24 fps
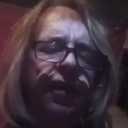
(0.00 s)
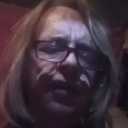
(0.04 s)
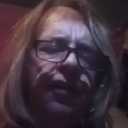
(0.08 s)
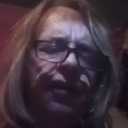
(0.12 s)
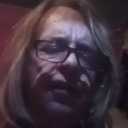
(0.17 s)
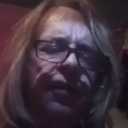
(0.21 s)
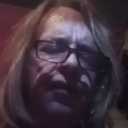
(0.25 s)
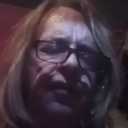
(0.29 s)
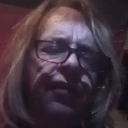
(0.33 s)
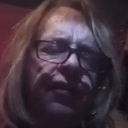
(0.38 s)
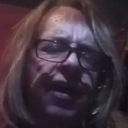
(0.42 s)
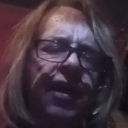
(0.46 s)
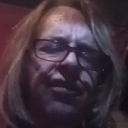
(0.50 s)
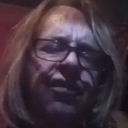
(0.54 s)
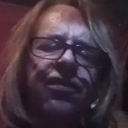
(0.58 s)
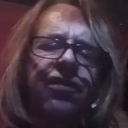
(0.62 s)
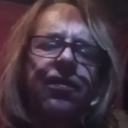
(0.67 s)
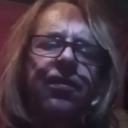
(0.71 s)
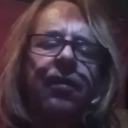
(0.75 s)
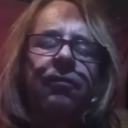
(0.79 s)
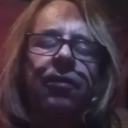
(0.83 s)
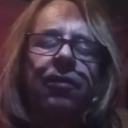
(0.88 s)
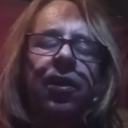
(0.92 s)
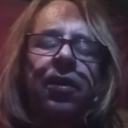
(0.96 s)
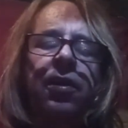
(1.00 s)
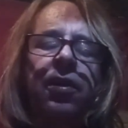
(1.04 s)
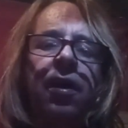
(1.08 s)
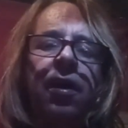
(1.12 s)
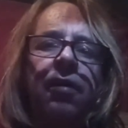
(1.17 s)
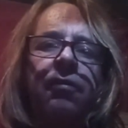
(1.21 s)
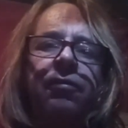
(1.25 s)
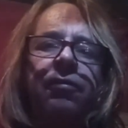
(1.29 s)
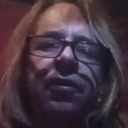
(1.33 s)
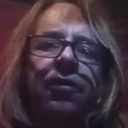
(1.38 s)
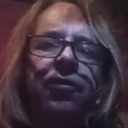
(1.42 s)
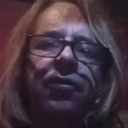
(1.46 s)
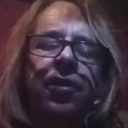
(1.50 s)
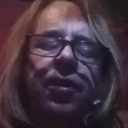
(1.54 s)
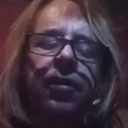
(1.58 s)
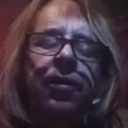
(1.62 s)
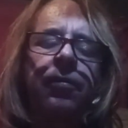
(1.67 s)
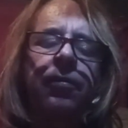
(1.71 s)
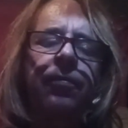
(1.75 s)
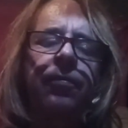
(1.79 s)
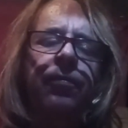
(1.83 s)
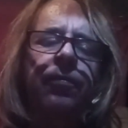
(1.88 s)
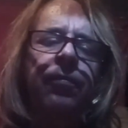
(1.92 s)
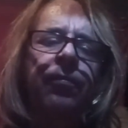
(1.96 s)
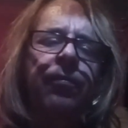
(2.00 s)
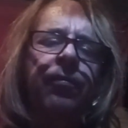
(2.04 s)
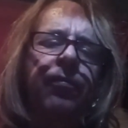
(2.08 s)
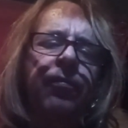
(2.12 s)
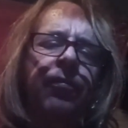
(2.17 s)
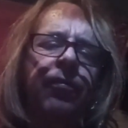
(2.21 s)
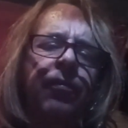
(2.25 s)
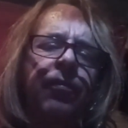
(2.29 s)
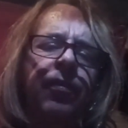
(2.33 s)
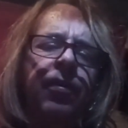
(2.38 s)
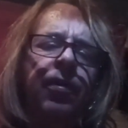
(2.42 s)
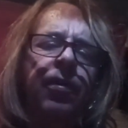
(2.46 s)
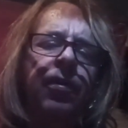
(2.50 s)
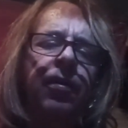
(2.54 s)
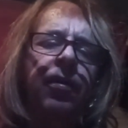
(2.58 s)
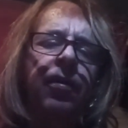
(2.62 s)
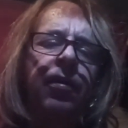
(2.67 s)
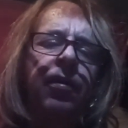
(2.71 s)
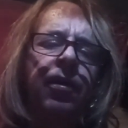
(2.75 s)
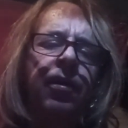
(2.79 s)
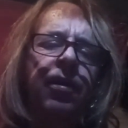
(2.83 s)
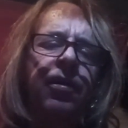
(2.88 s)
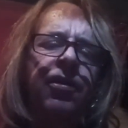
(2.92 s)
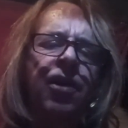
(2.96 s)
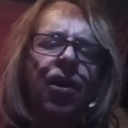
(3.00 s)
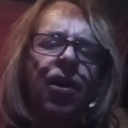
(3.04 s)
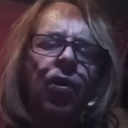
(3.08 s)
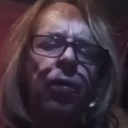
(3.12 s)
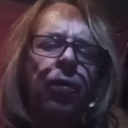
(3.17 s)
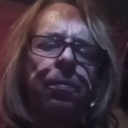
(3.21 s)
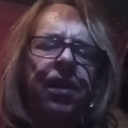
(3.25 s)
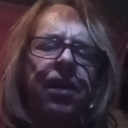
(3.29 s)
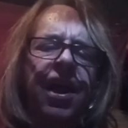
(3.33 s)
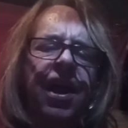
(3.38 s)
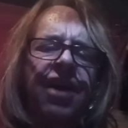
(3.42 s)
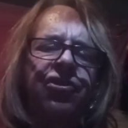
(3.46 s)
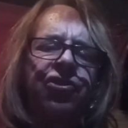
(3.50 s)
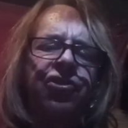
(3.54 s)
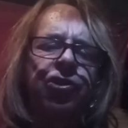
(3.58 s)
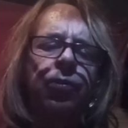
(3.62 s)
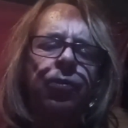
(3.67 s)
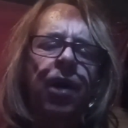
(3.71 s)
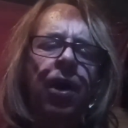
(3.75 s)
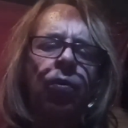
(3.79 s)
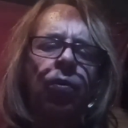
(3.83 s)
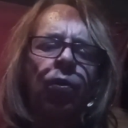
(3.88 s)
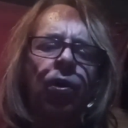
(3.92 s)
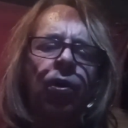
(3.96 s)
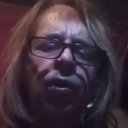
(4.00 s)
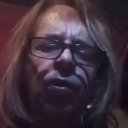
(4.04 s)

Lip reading: That's civil enough, isn't it? No, blast you, I won't.